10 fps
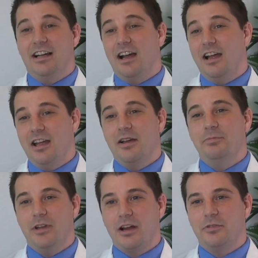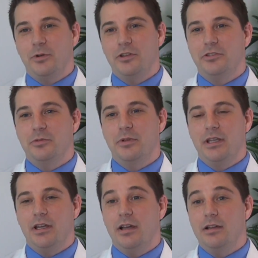Hi, I'm Dr. Paul
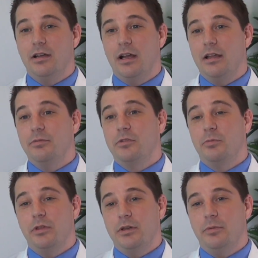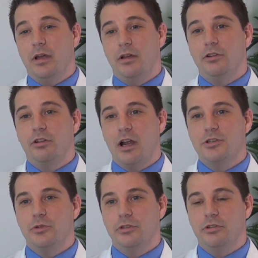Toomey. I completed my
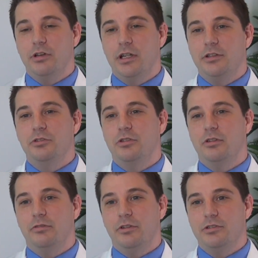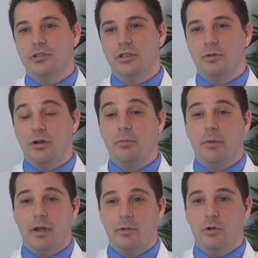undergraduate degree at Duke University, where I
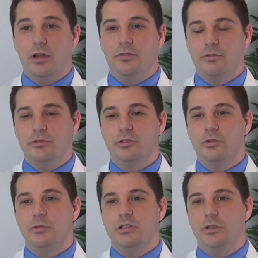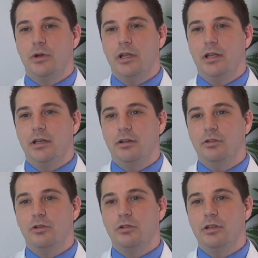met my wife, who's an OBGYN
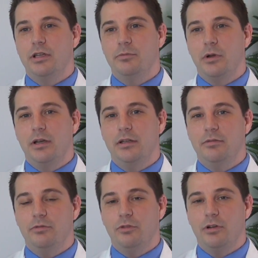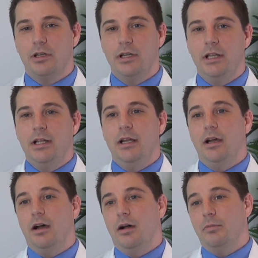here locally in Bradenton, Florida.
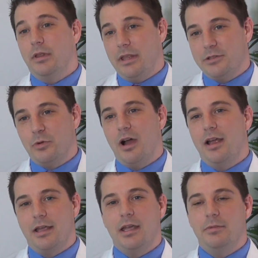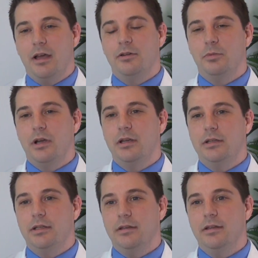That's why I came down to
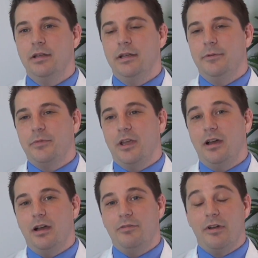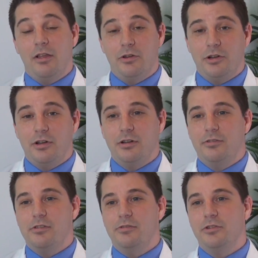Bradenton. I followed
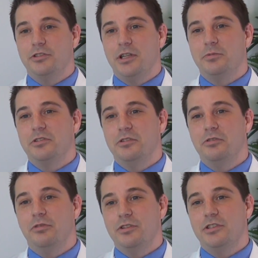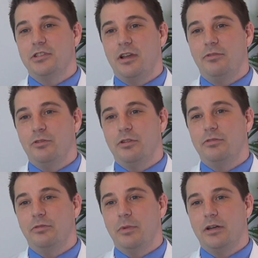her footsteps to the University of South
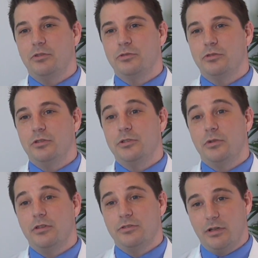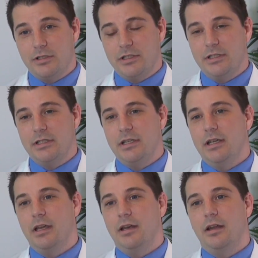Florida for medical school as well as
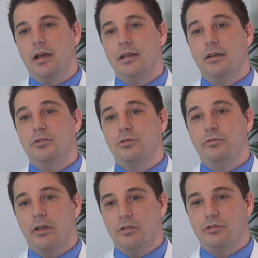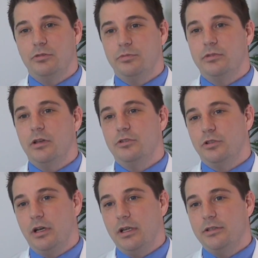residency, and I did two fellowship
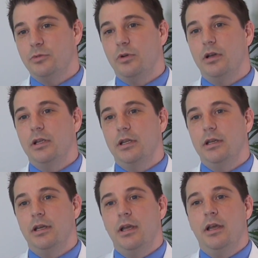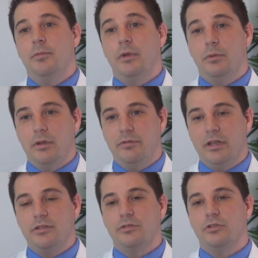trainings, one in minimally
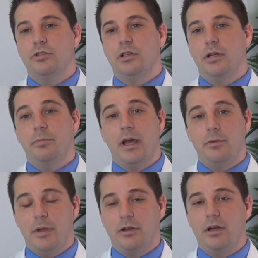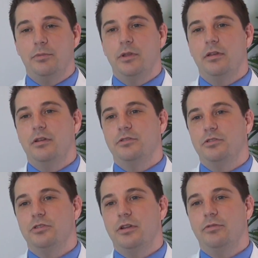invasive surgery and hepatopancreaticobiliary
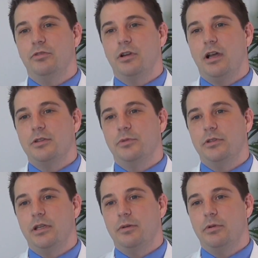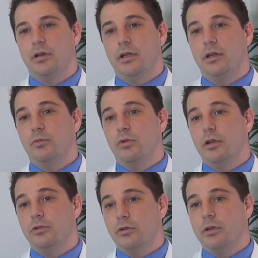surgery at Florida Hospital Tampa, and
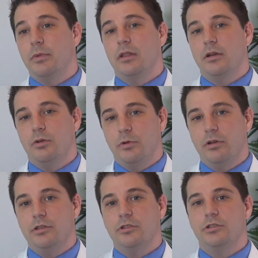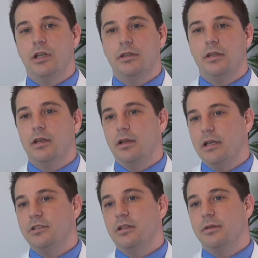one doing melanoma research at the
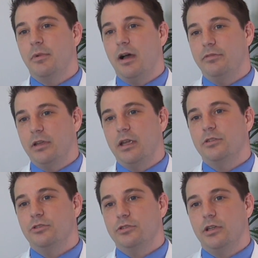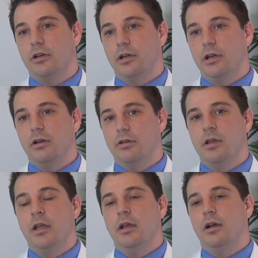H. Lee Moffitt Cancer Center here
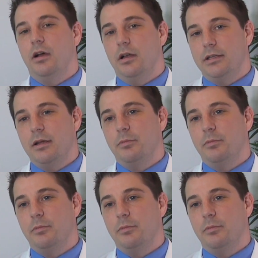in